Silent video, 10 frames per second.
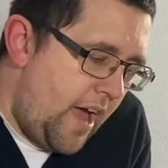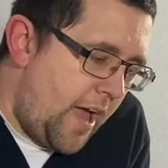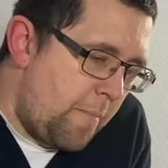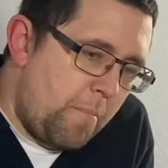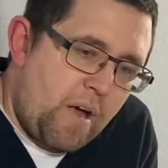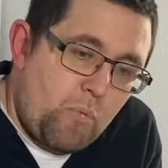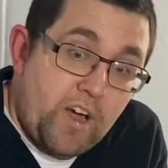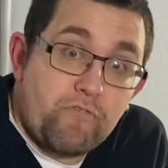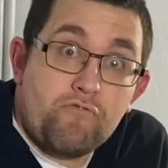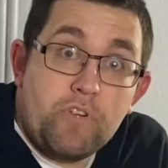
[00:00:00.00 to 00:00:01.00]
My
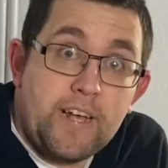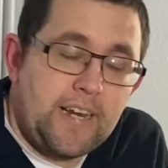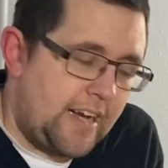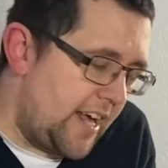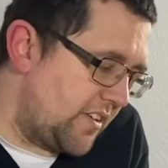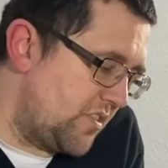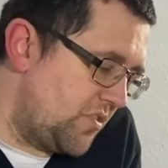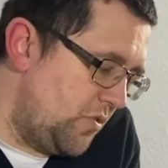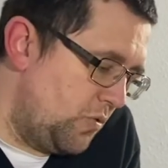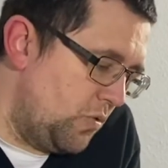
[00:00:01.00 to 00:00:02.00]
wife really likes
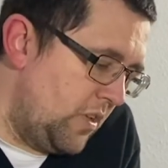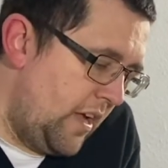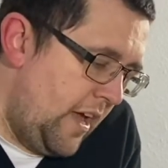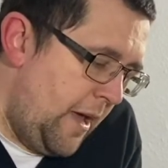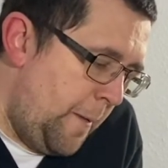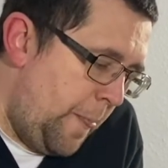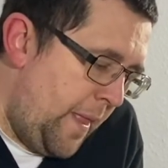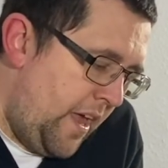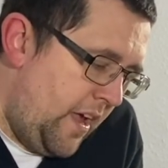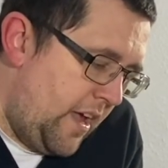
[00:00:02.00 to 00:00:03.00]
Azul.
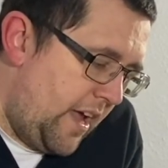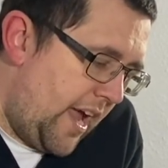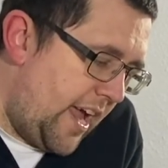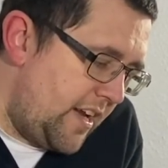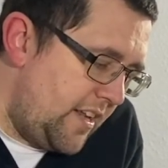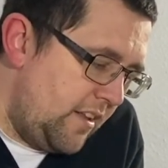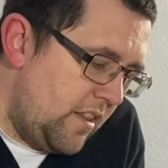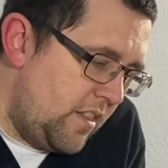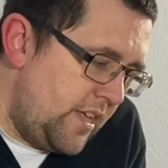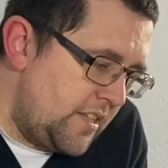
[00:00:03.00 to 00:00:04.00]
And
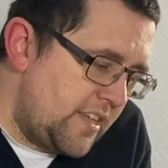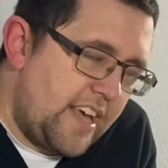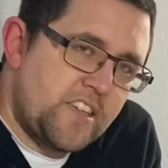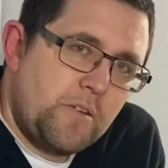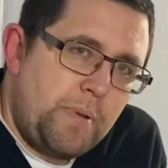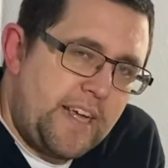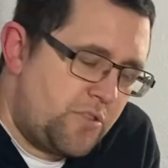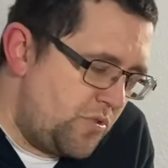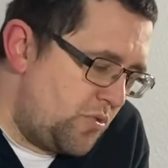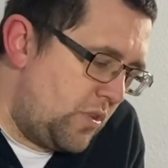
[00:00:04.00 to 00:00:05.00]
this gets compared
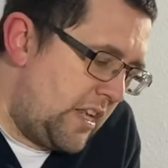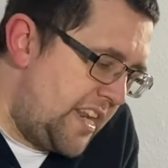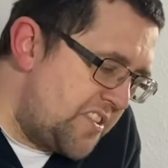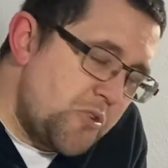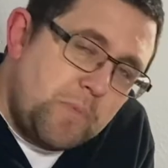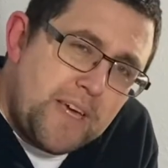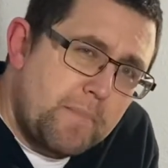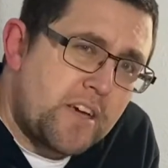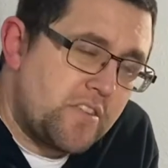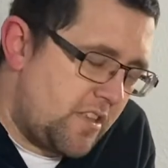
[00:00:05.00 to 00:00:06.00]
to Azul a little bit
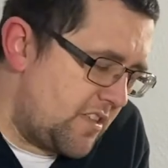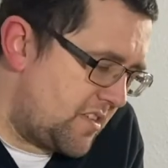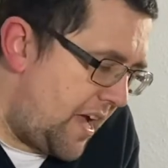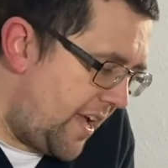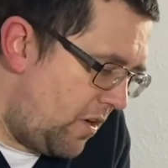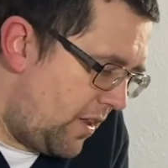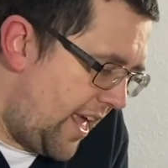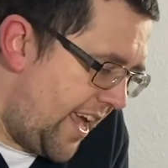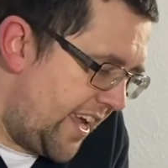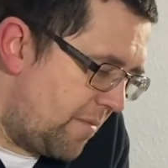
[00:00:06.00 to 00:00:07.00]
because of the tile
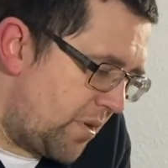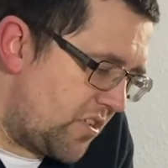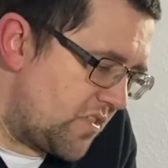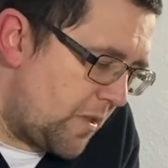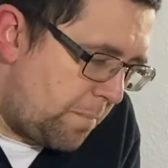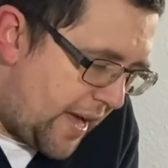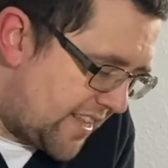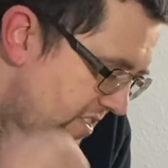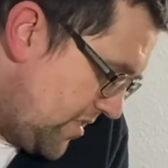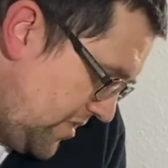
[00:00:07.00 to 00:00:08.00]
laying and because of the
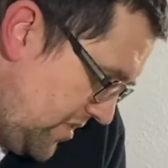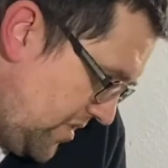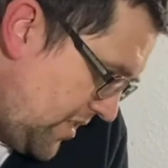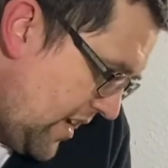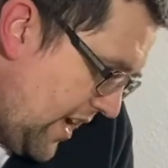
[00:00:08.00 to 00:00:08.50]
patterns.